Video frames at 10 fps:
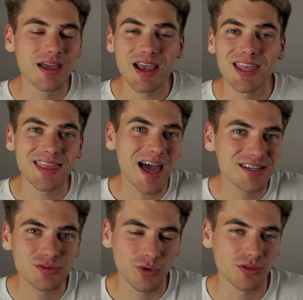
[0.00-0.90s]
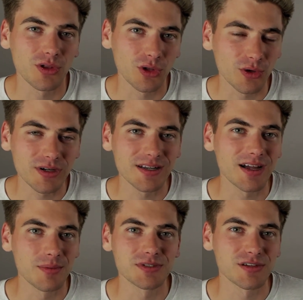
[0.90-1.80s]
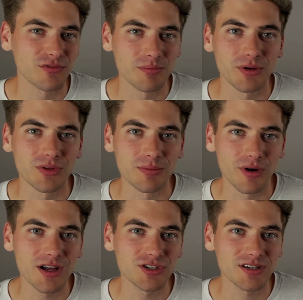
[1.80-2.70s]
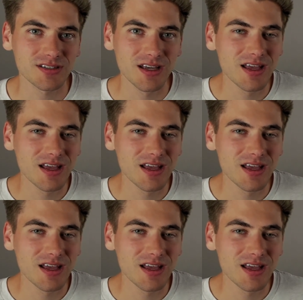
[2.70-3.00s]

and that is where the learning comes in from building projects.